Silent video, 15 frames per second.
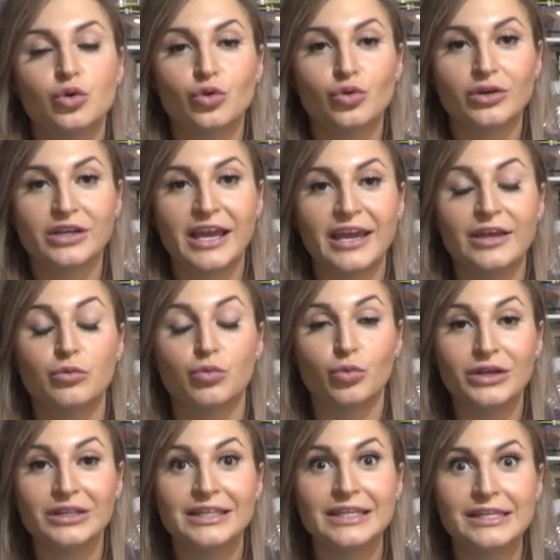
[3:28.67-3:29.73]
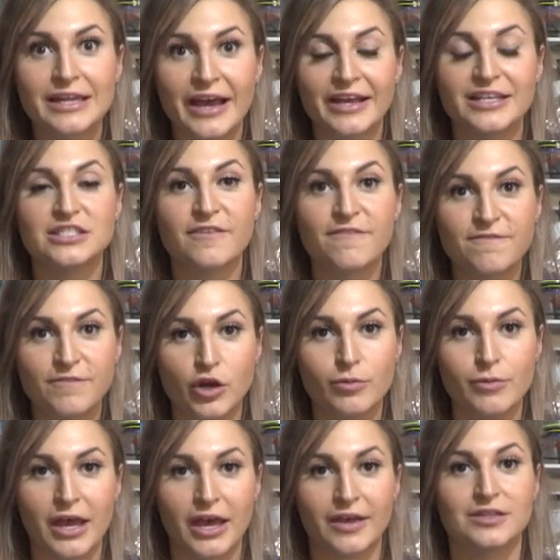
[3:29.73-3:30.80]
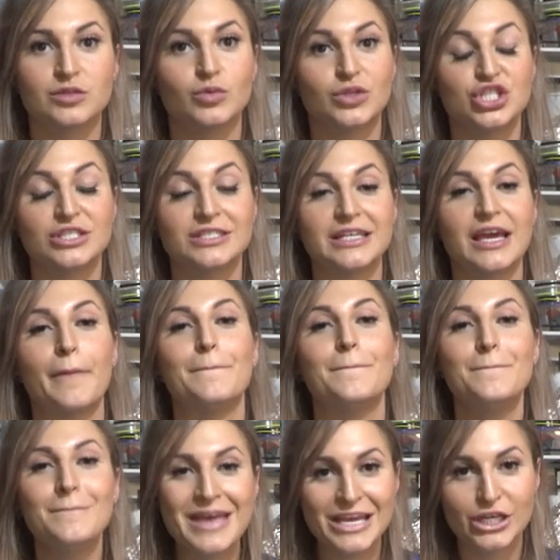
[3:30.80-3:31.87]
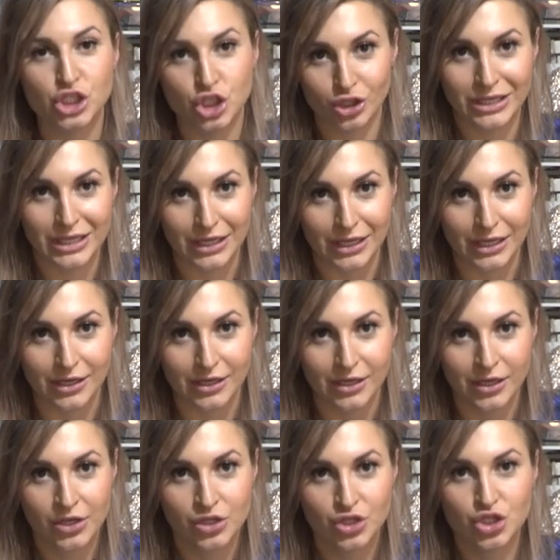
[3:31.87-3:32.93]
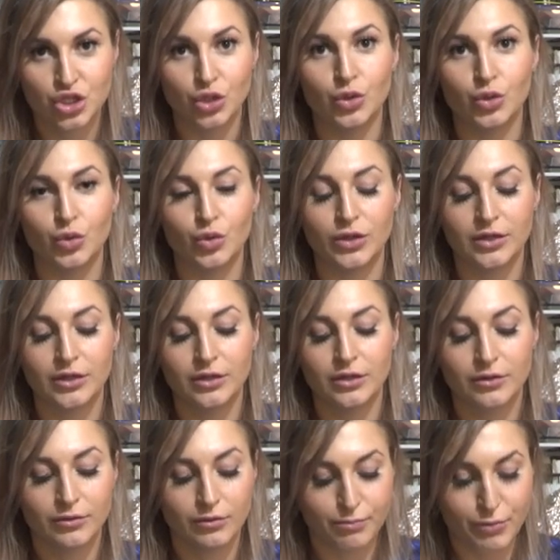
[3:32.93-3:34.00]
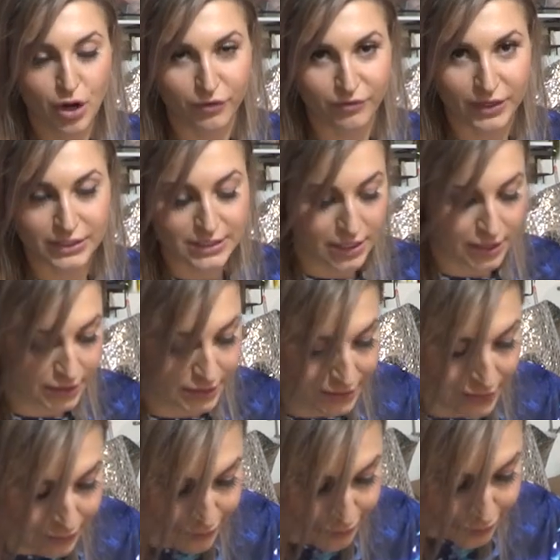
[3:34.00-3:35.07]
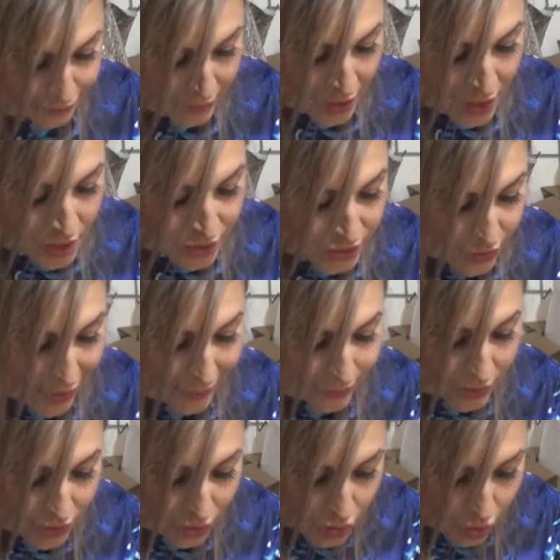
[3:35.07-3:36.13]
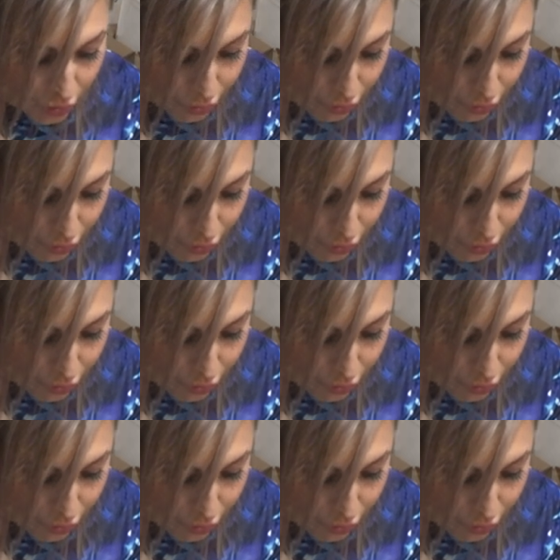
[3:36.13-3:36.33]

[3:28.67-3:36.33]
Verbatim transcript: create really nice firm eggs, which is a major key to perfect eggs. So I'm gonna go